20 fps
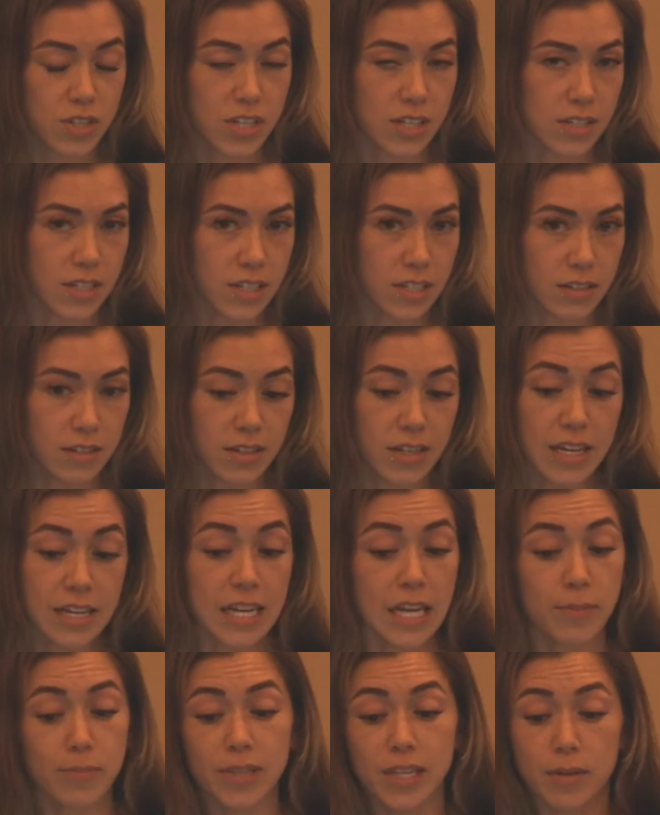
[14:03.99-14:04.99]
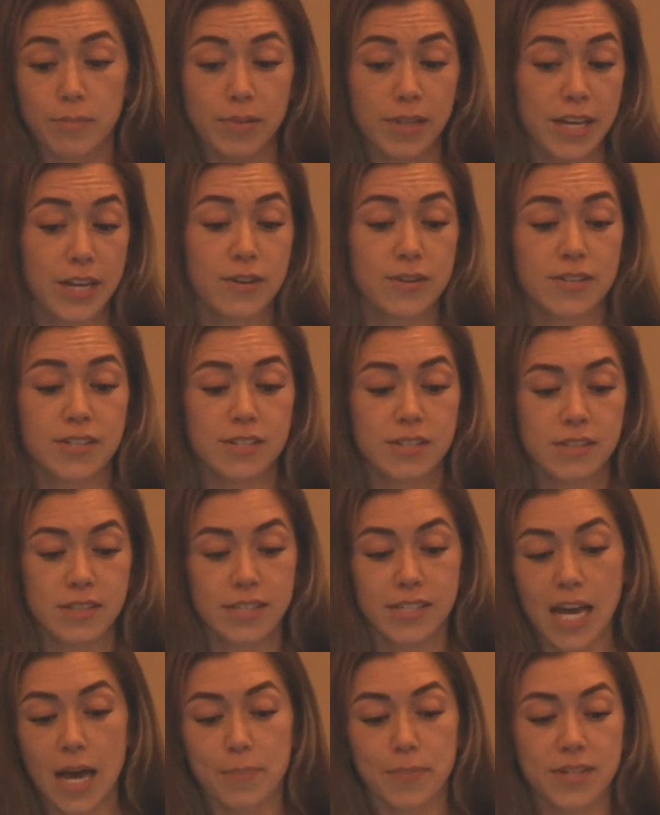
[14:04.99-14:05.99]
Is it enabling players to
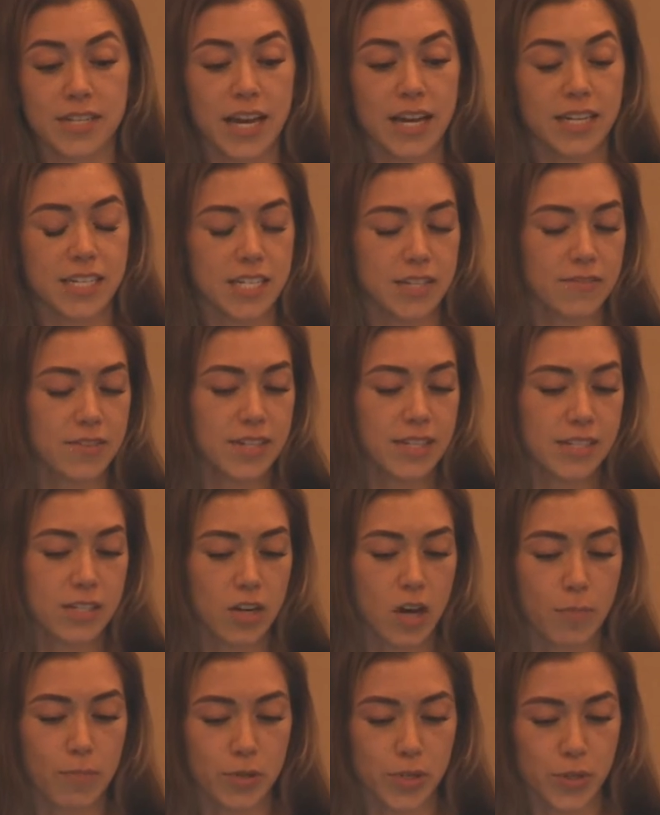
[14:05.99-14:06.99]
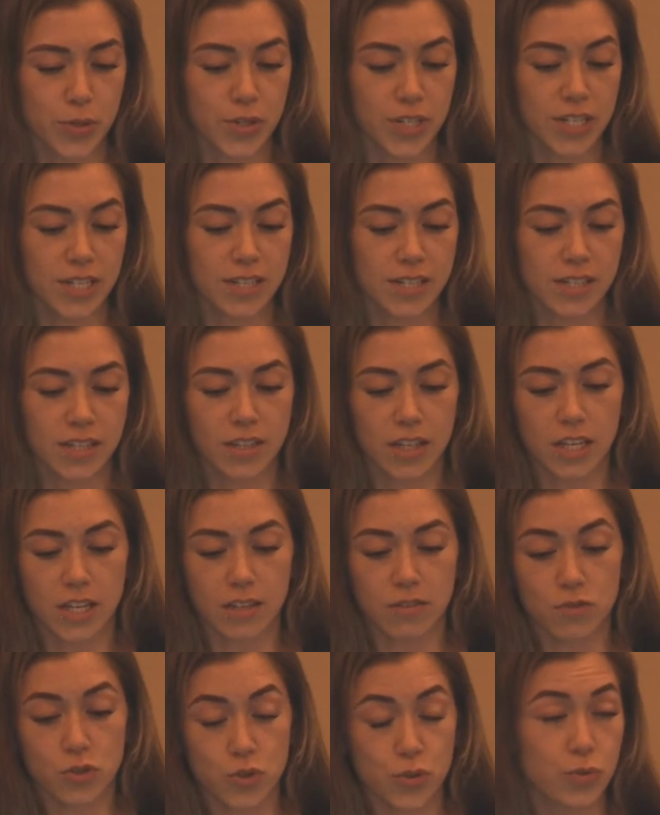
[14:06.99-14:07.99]
tap into activities and opportunities that
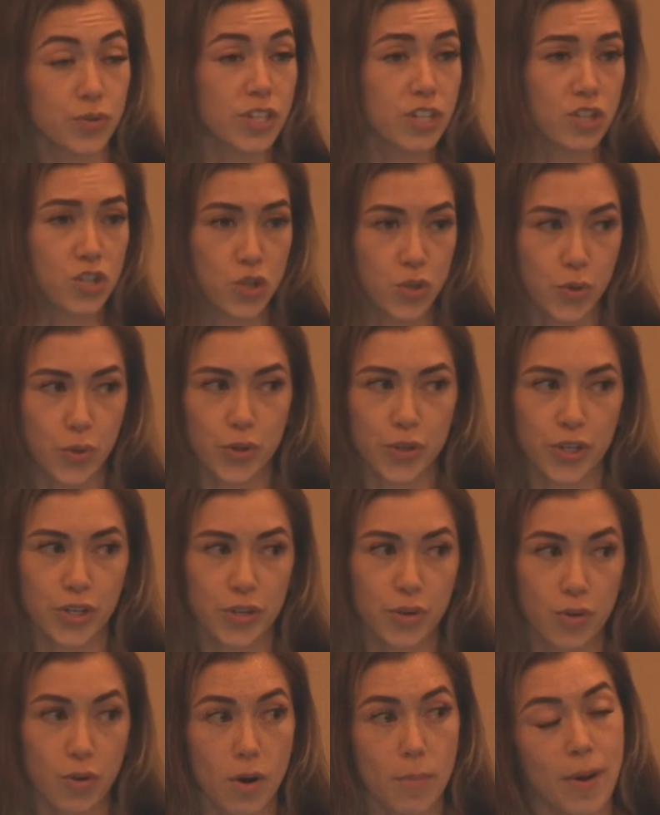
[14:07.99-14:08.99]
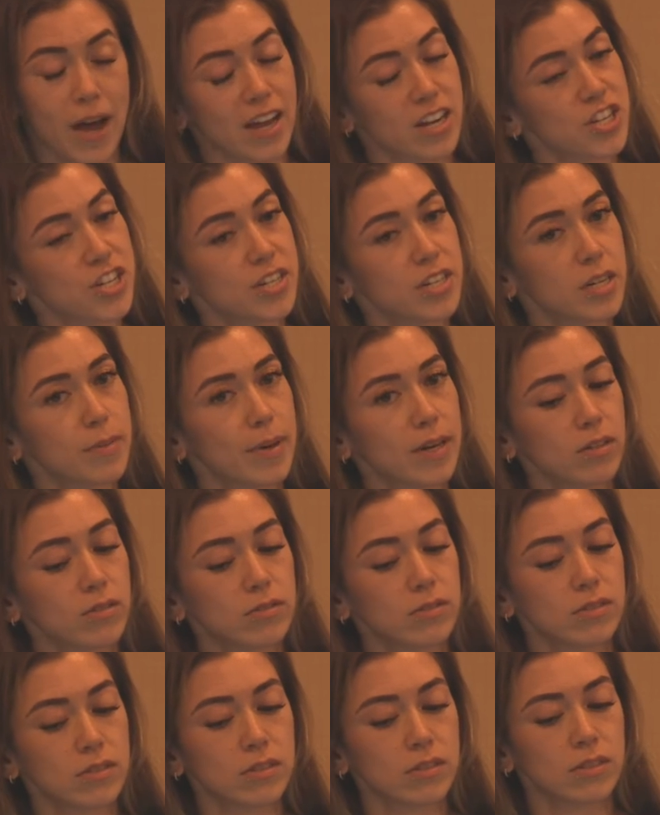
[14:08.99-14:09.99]
they truly enjoy or are passionate about?
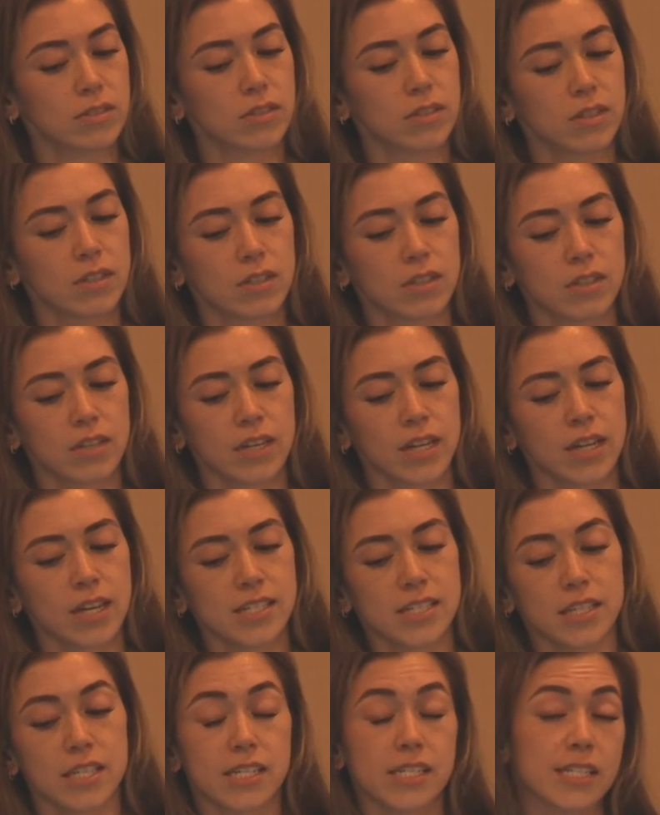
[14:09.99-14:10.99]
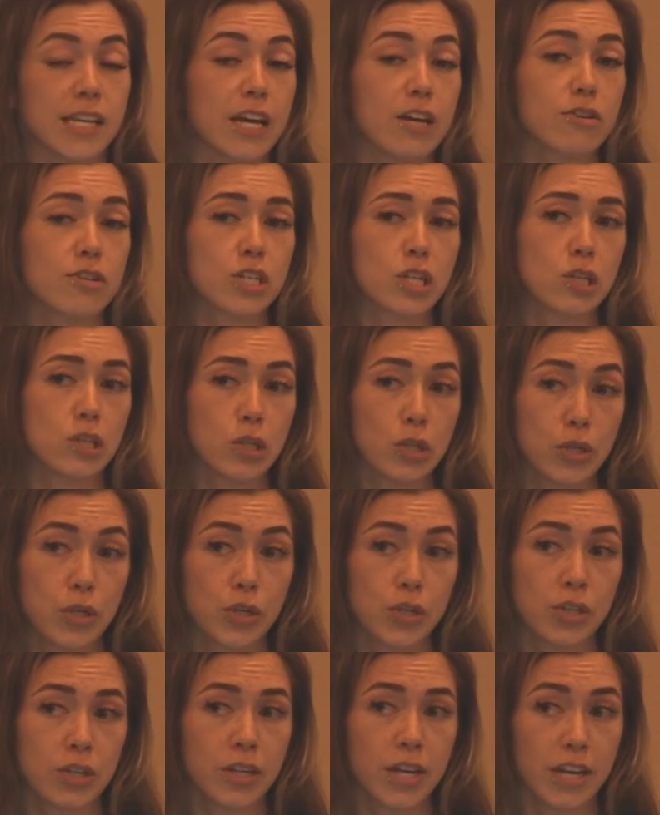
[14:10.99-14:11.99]
Is it the desire to
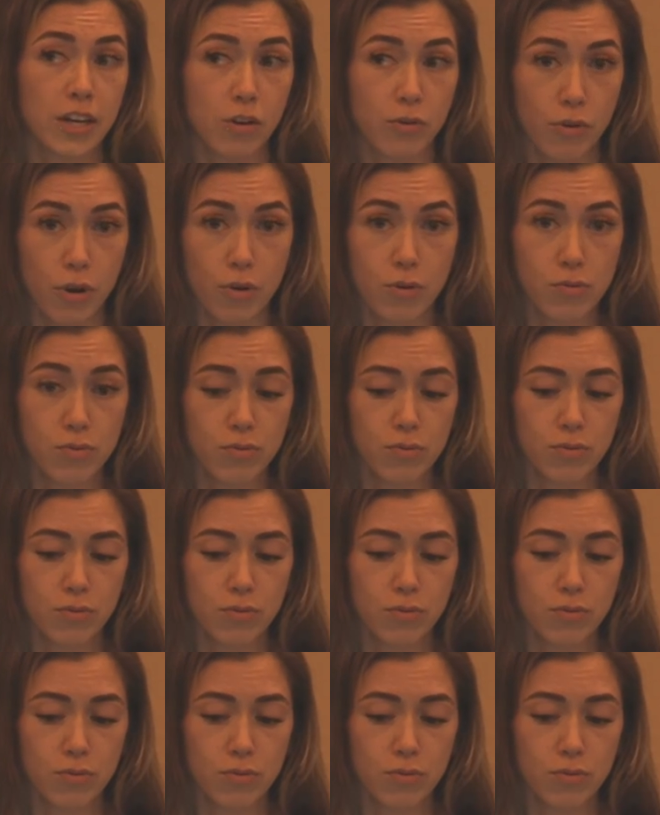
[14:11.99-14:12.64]
learn and grow?